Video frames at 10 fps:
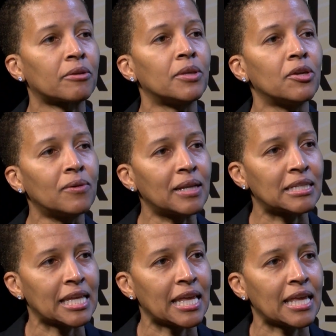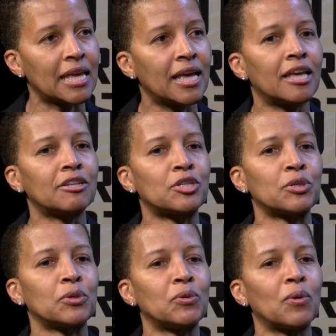community
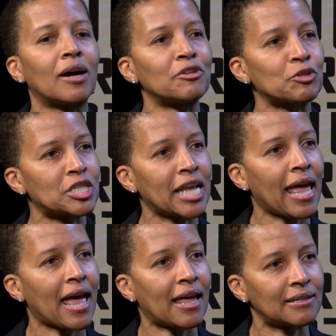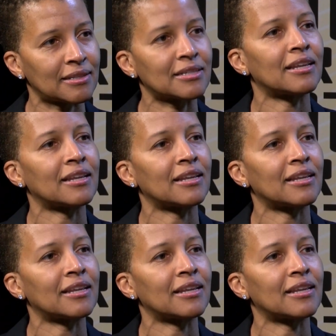to understand